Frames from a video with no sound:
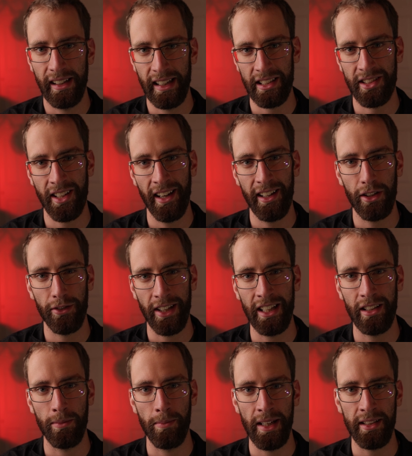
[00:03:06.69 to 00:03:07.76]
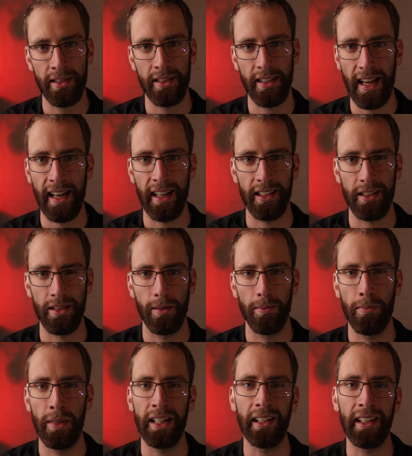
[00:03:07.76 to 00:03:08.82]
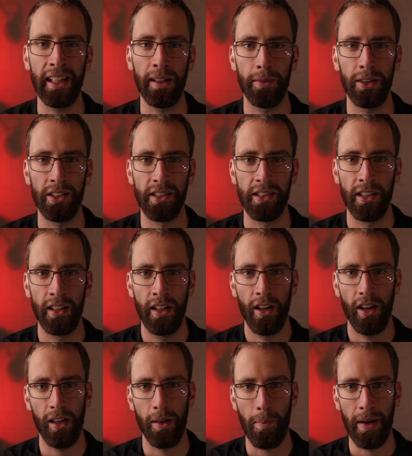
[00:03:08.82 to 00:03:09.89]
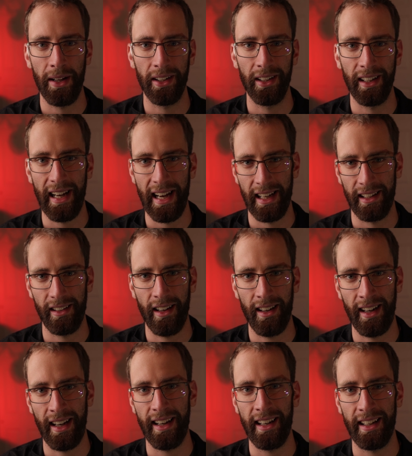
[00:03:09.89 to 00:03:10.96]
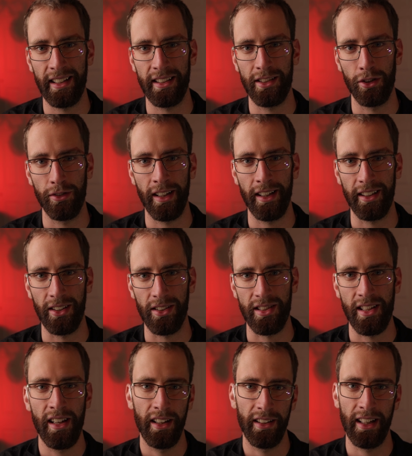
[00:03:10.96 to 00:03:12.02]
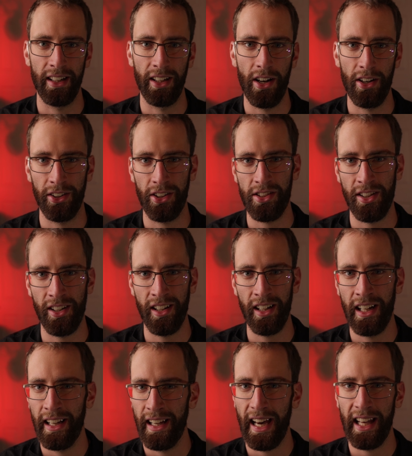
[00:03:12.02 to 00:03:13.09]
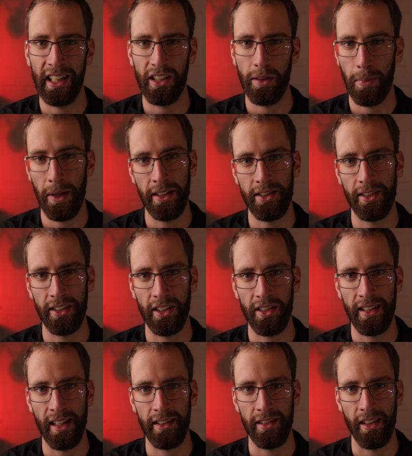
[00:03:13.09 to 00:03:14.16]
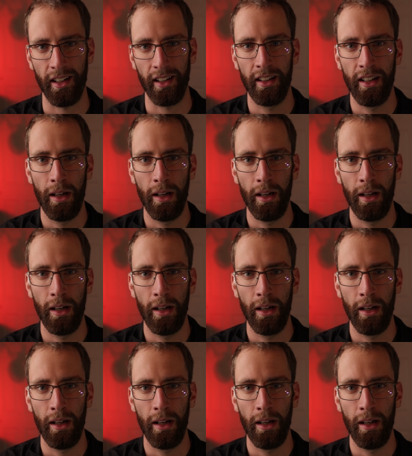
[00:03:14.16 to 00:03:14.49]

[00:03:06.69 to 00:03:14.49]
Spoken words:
It's kind of hit and miss, as many cameras are better at high ISO values than others are, and it depends on your sensor.